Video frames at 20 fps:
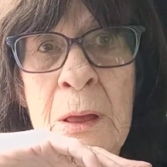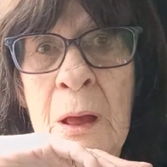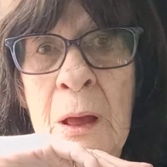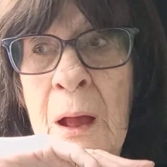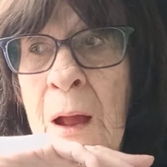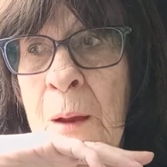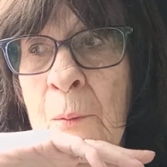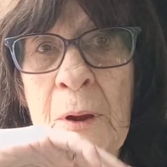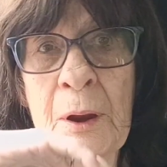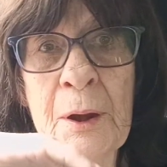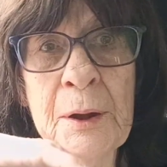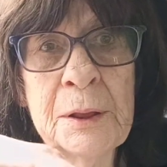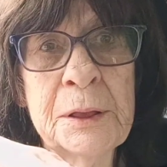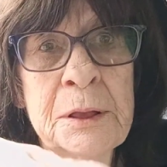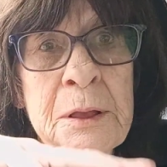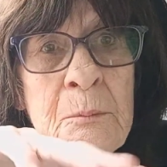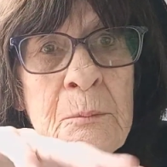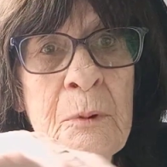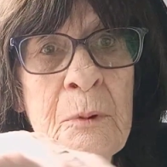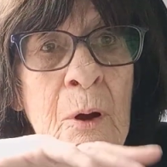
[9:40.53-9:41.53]
I might have
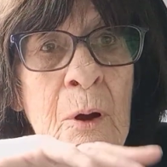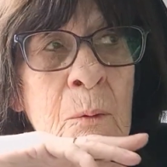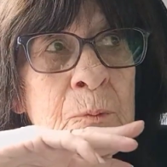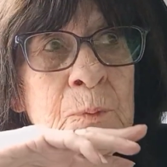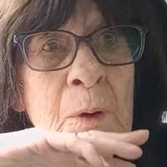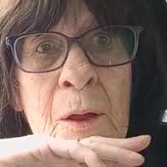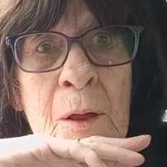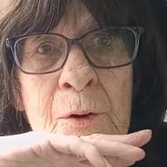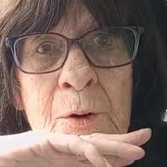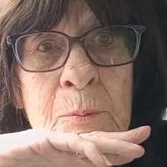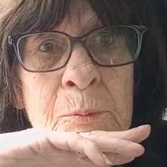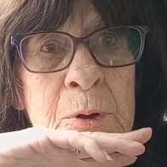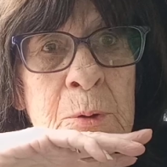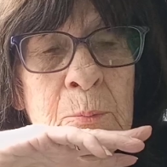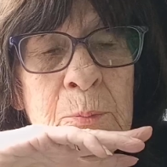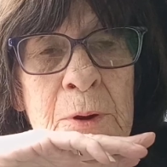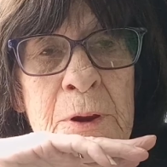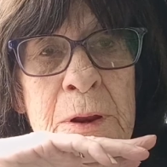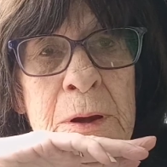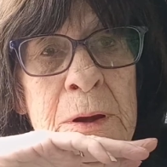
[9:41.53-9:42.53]
come home and found him
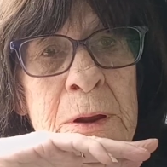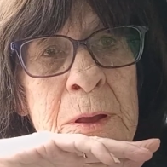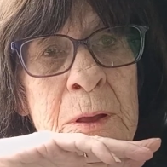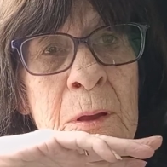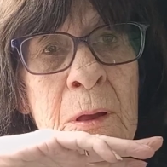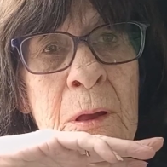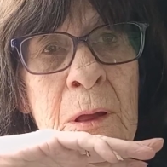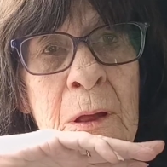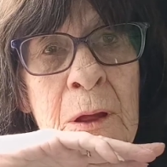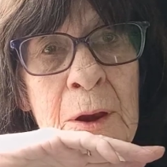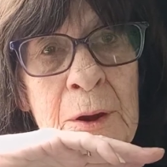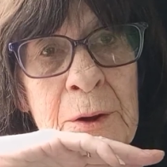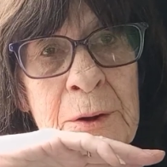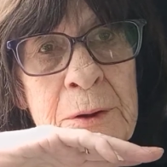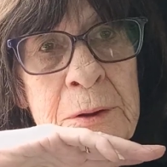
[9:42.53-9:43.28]
completely gone,